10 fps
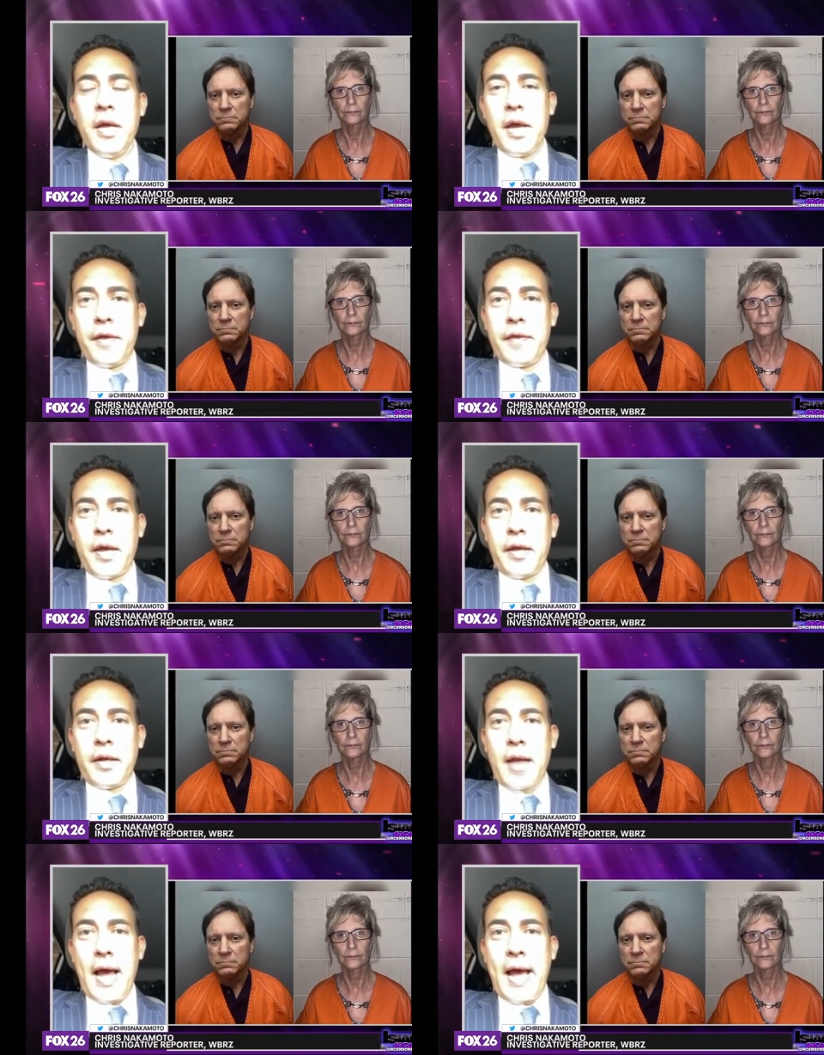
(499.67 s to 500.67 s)
Speaker 1: And then
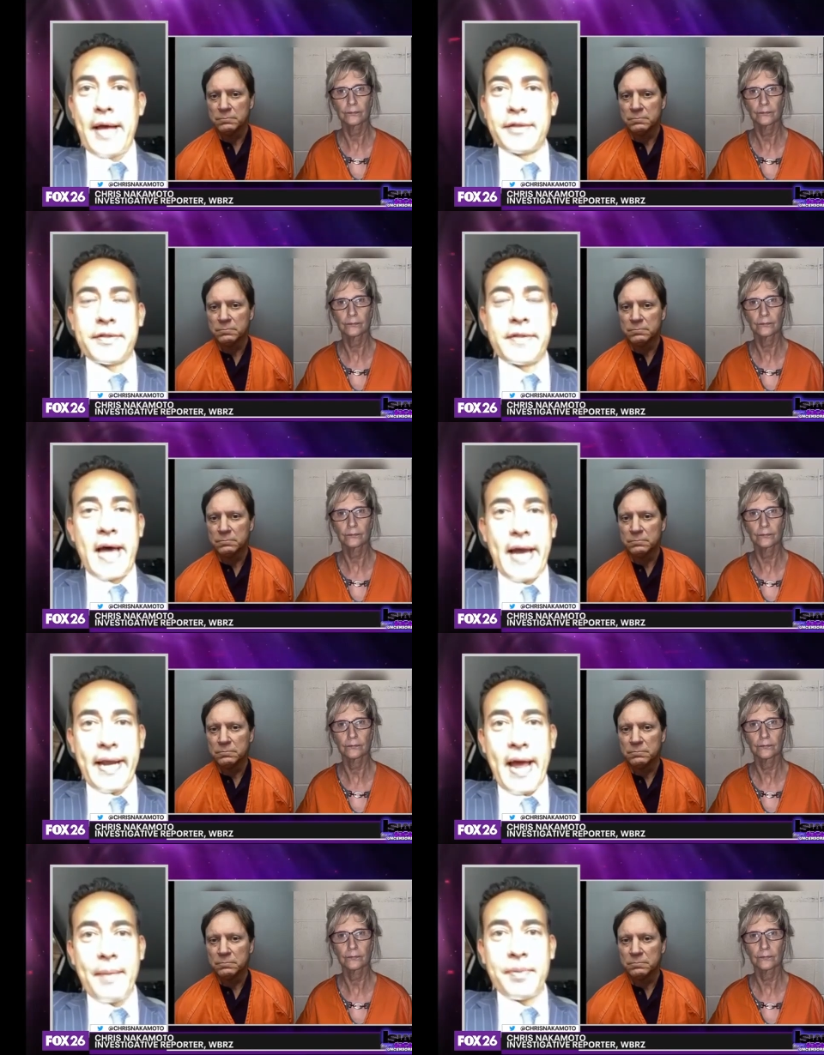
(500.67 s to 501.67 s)
as that
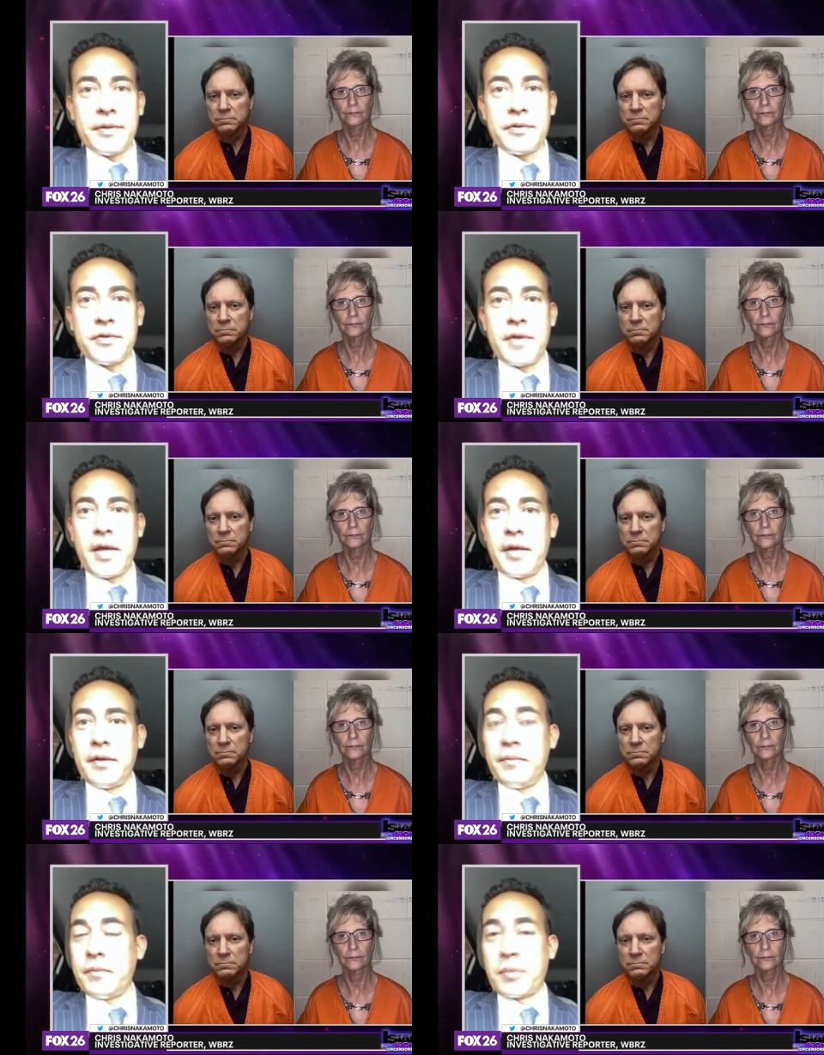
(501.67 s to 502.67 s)
happens, then
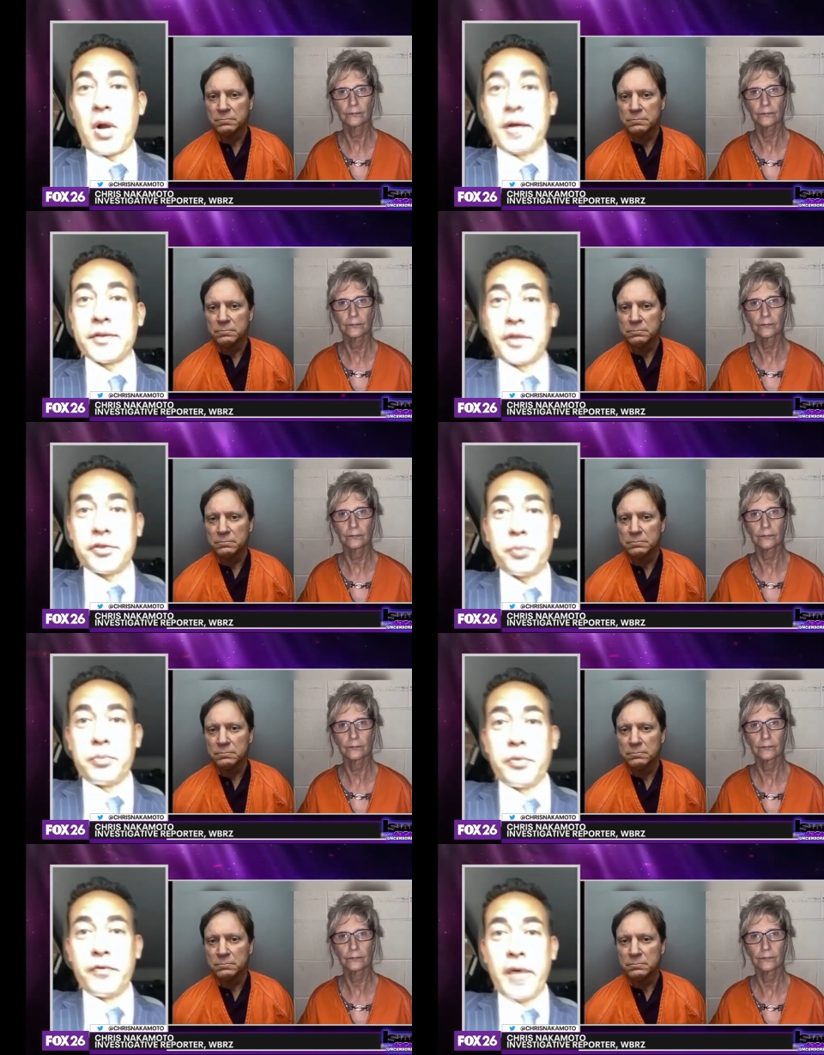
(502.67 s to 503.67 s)
the process will
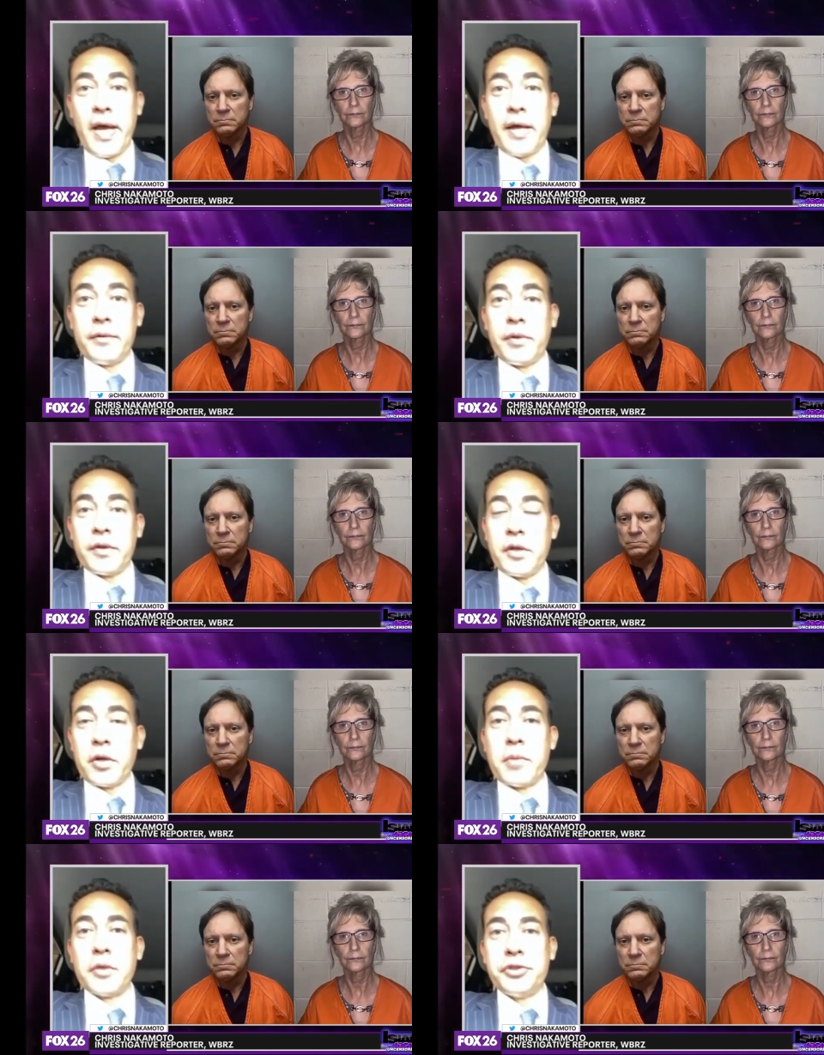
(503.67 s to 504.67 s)
move ahead with, you know,
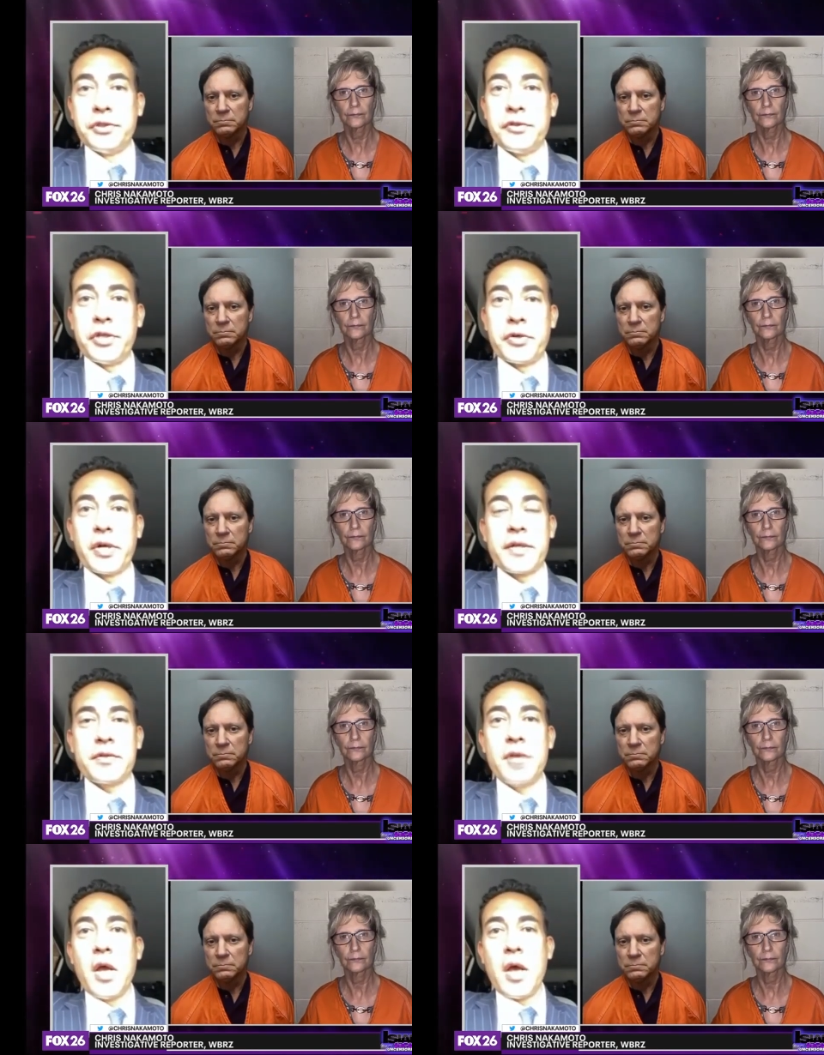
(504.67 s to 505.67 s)
motions, hearings,
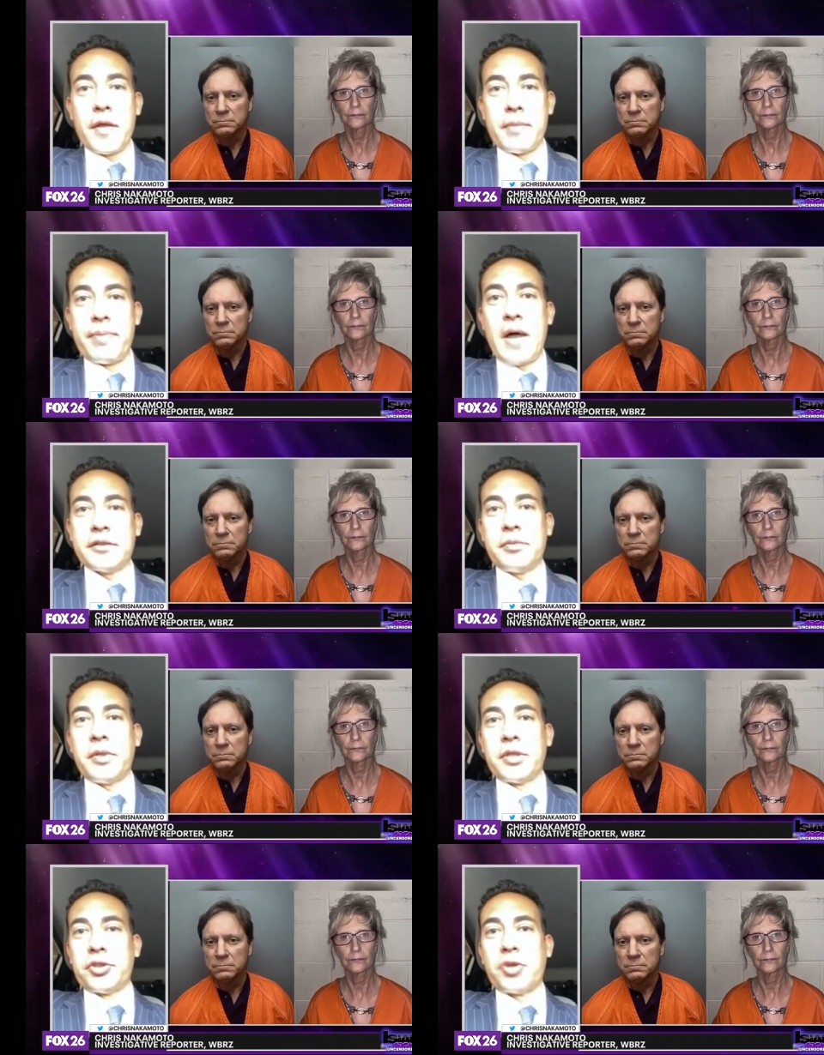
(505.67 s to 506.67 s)
and then possibly
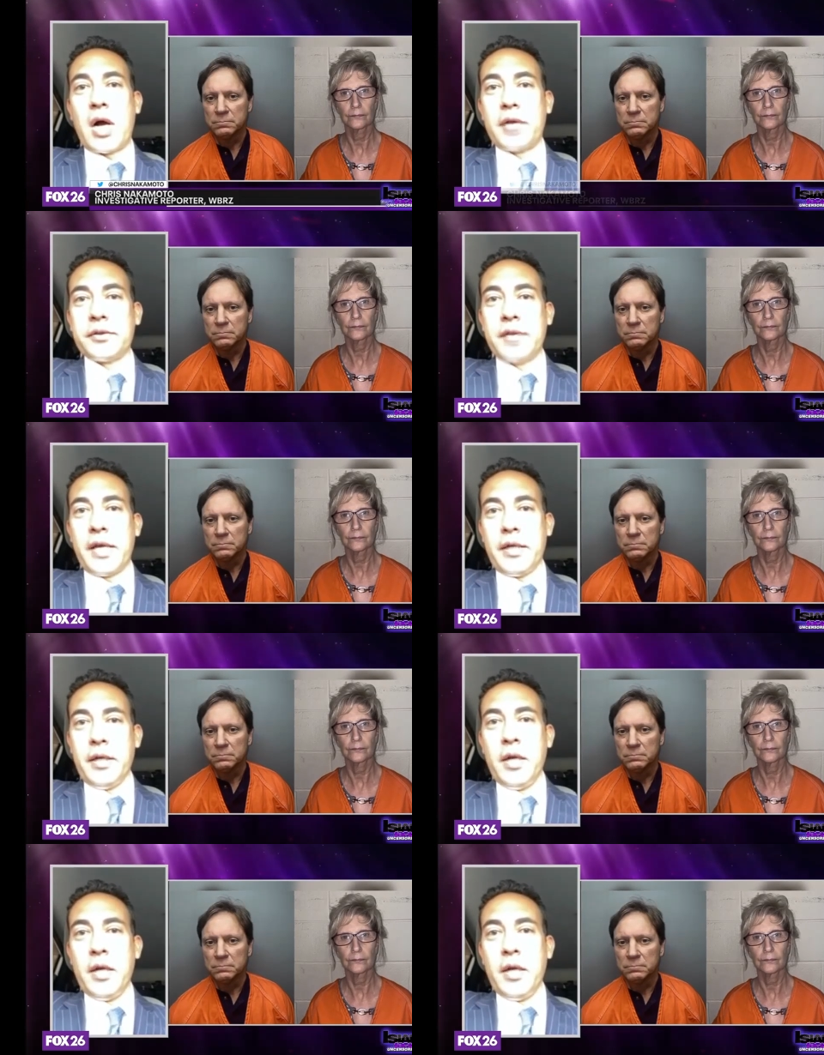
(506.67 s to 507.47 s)
a trial date